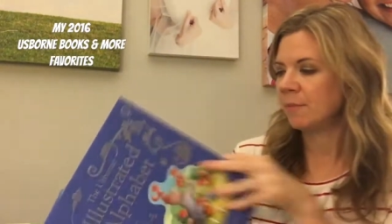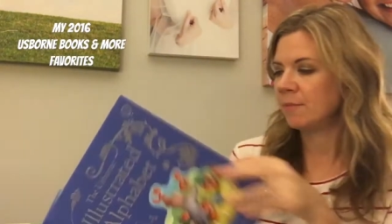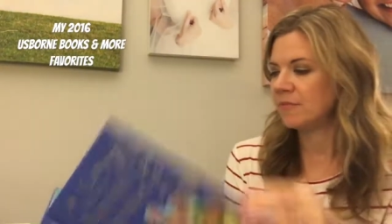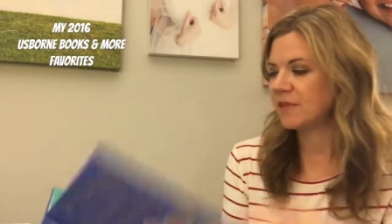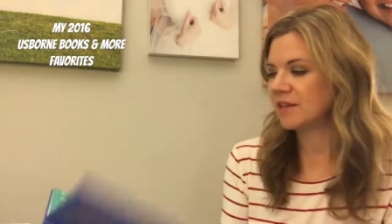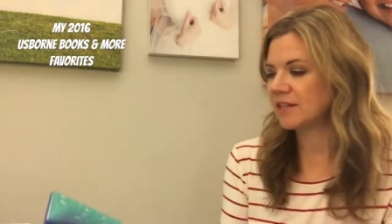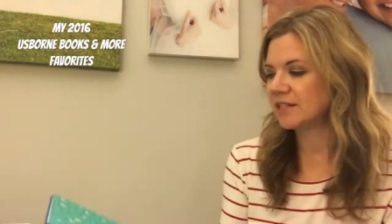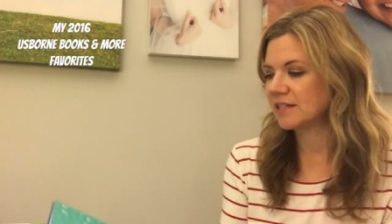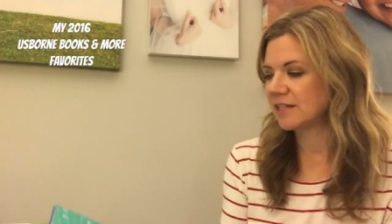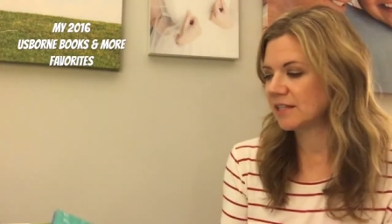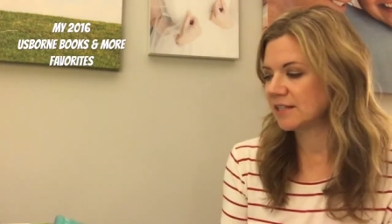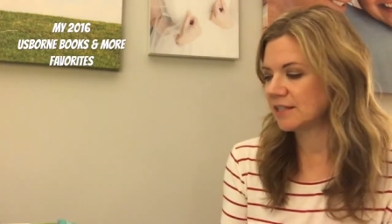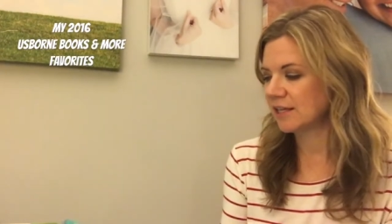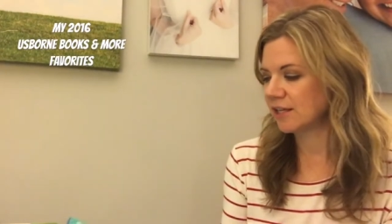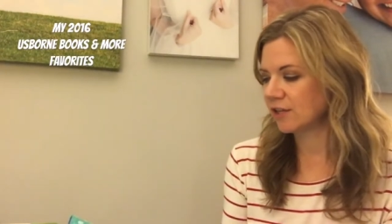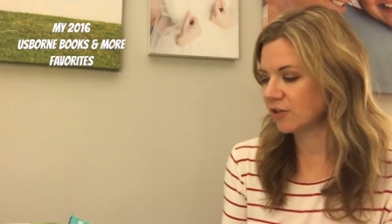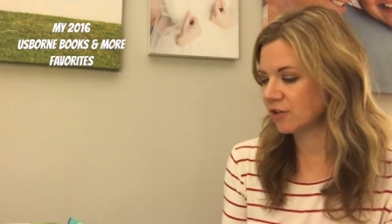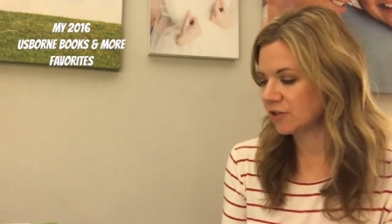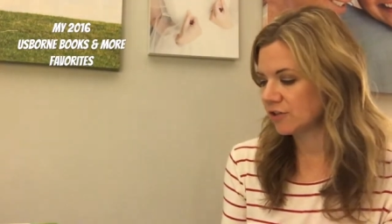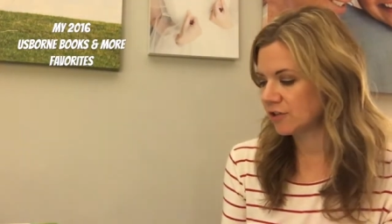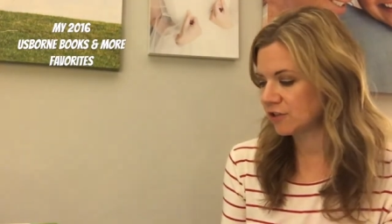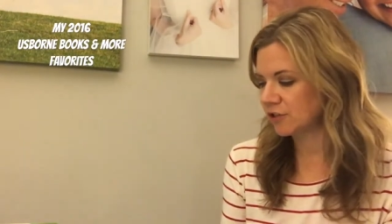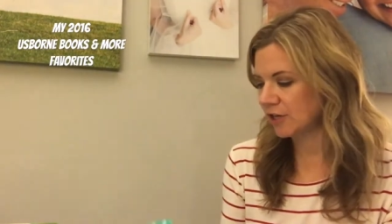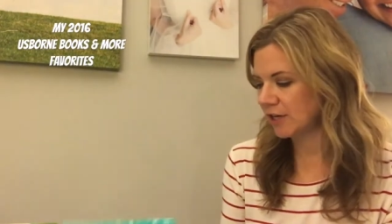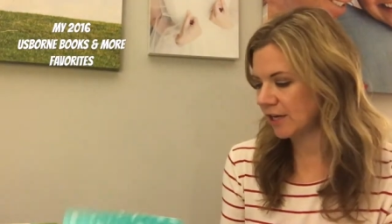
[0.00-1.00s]
This is
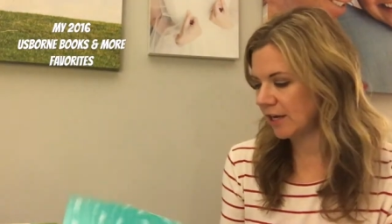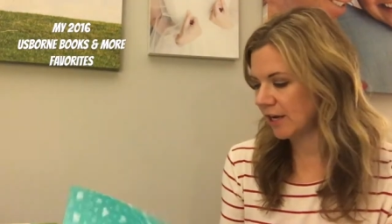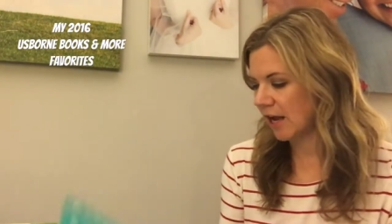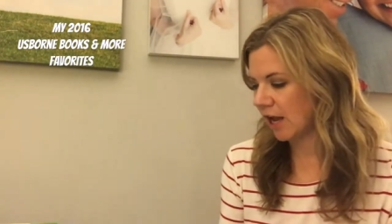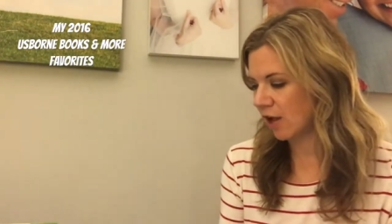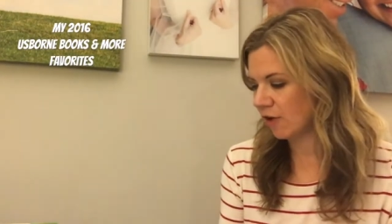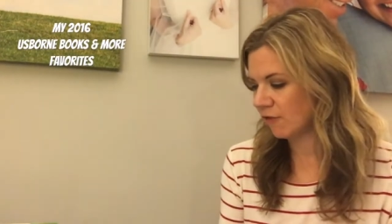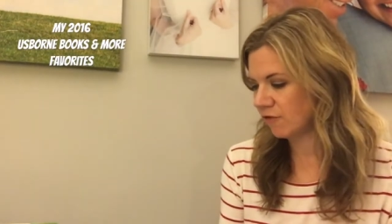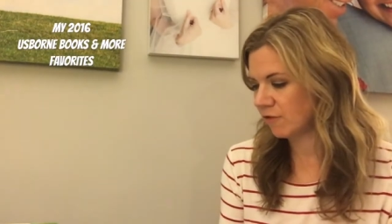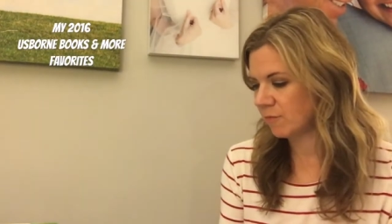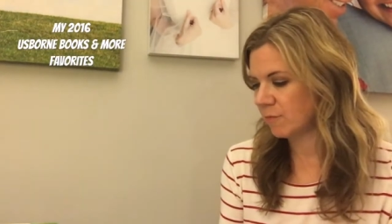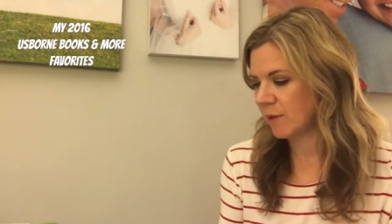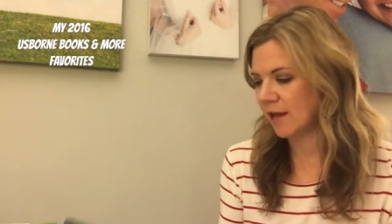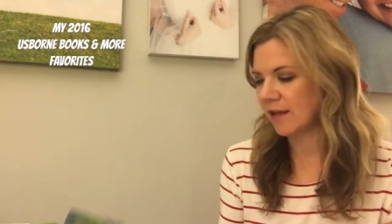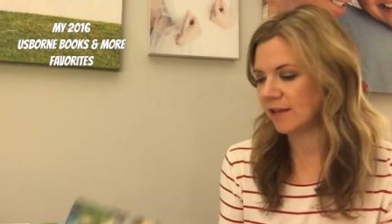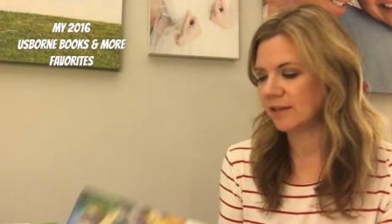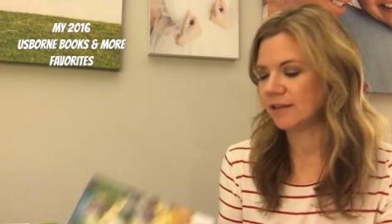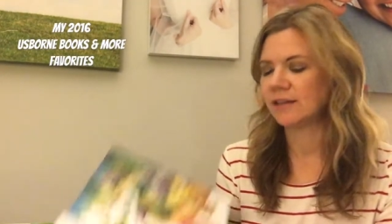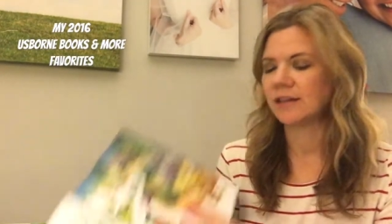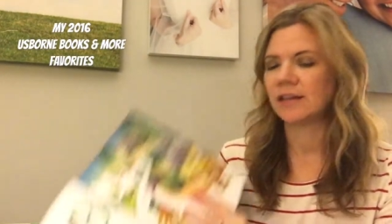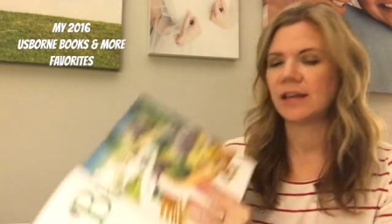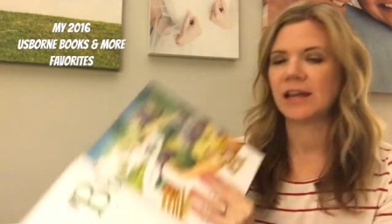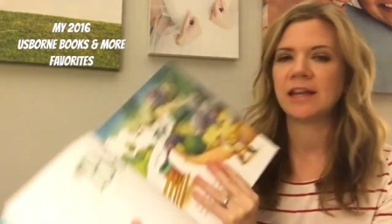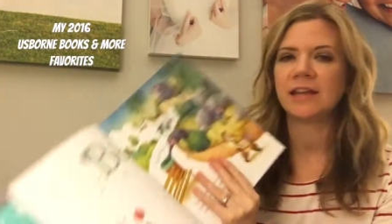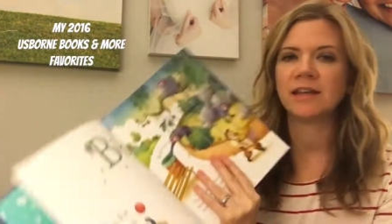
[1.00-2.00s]
Illustrated Alphabet.
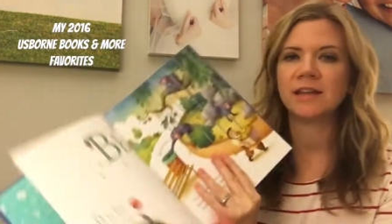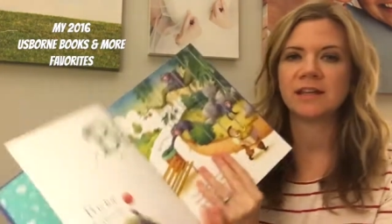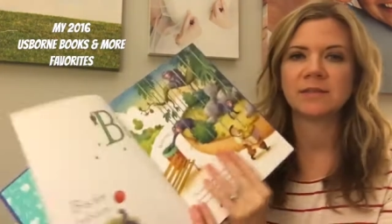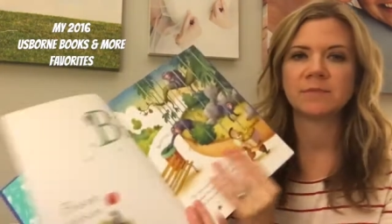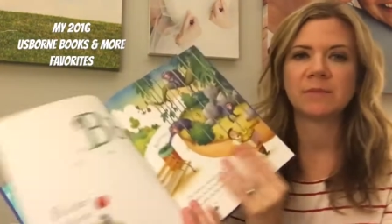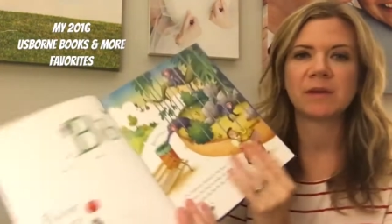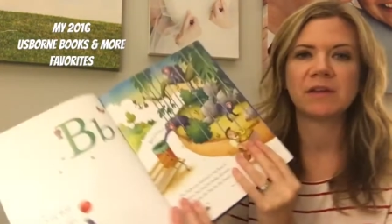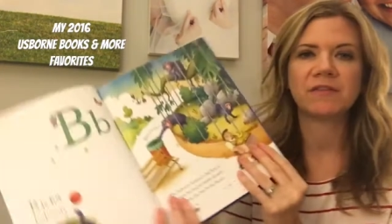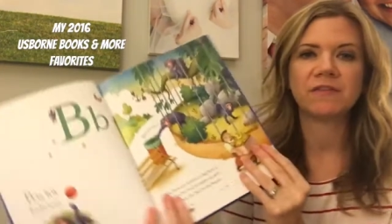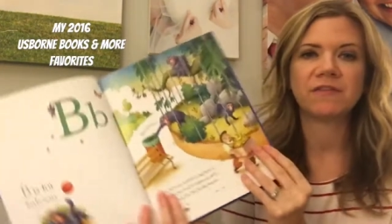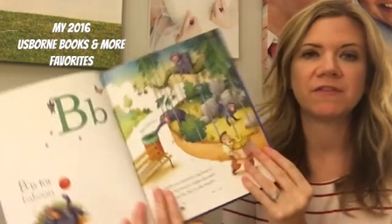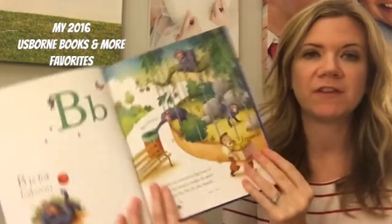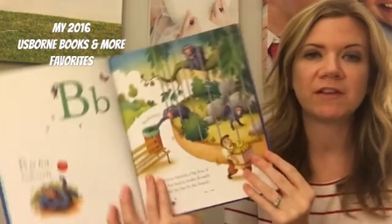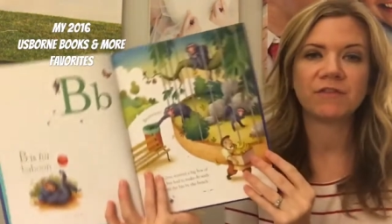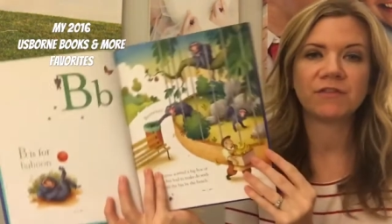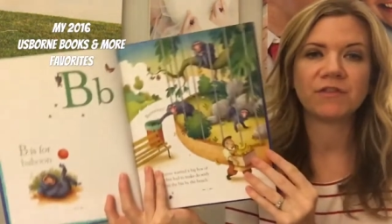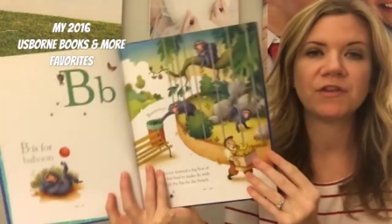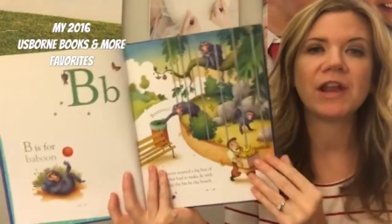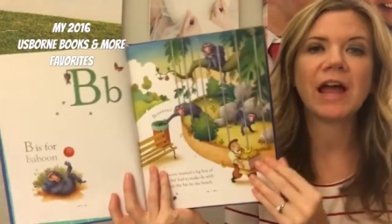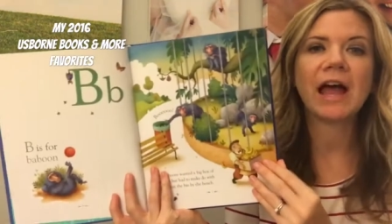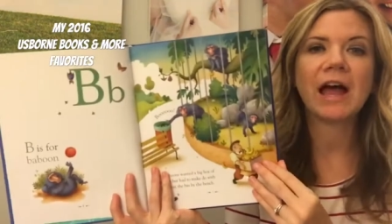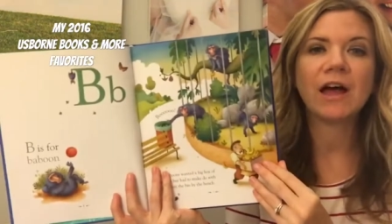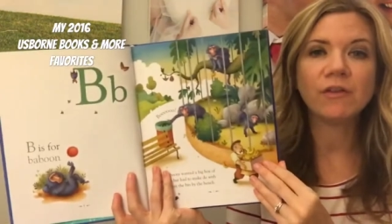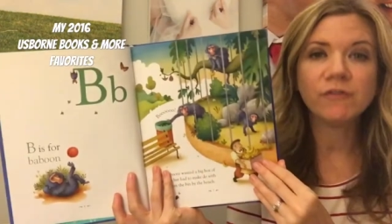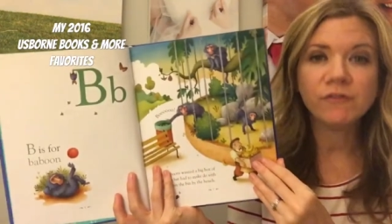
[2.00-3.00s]
It is my
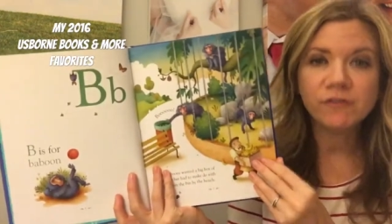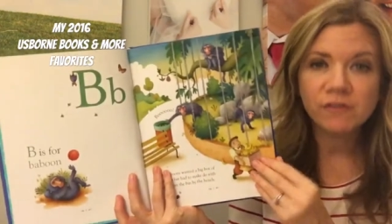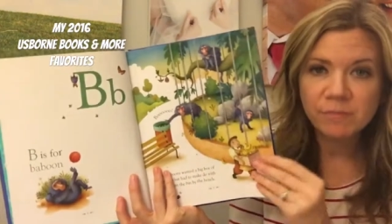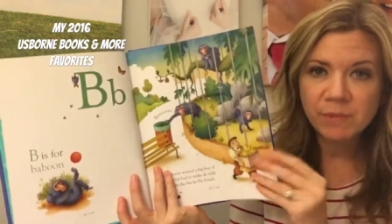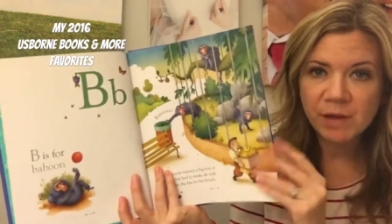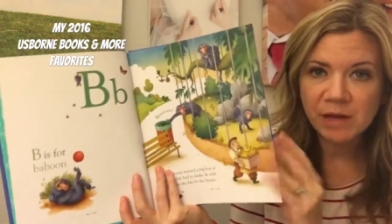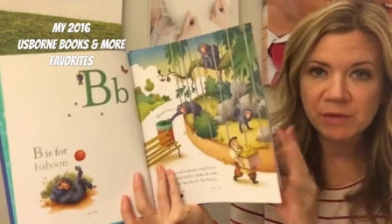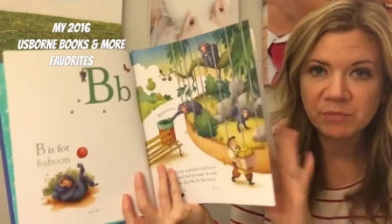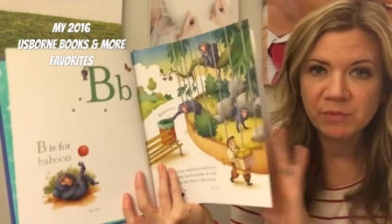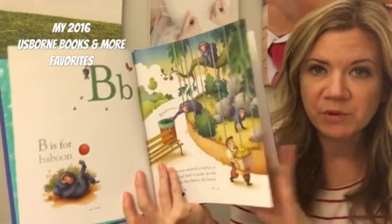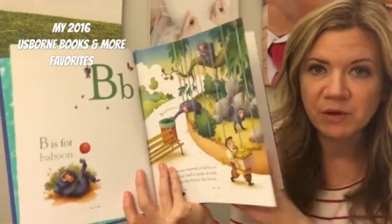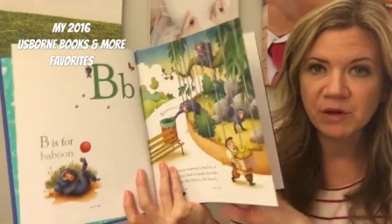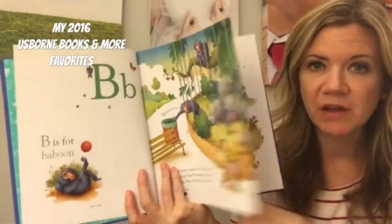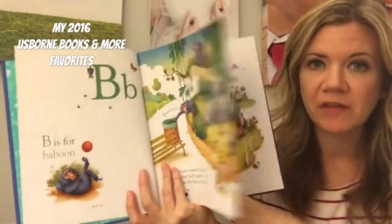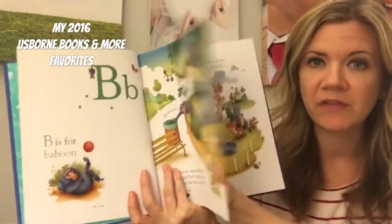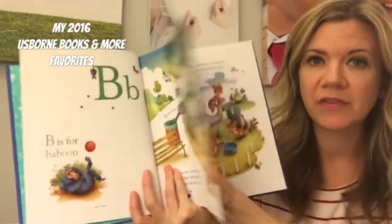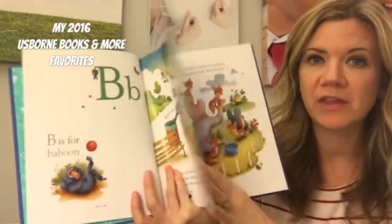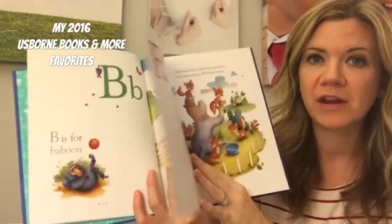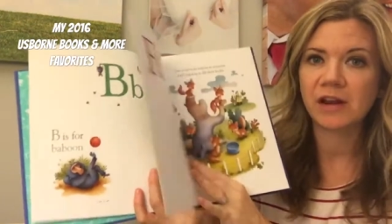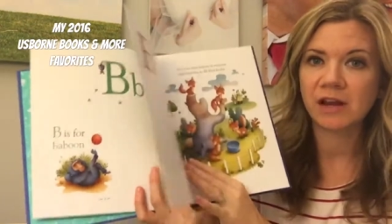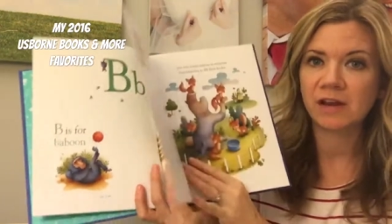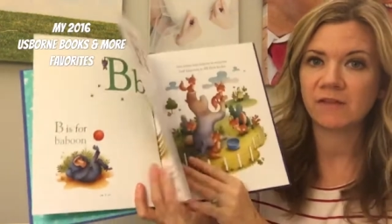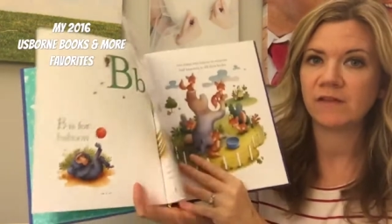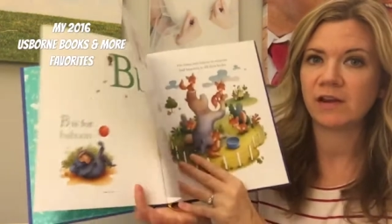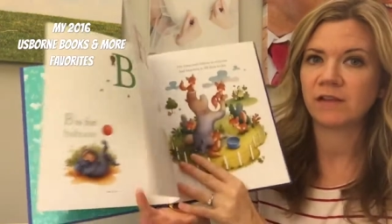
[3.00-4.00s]
favorite alphabet book
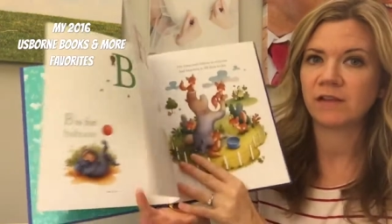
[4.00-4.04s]
that I have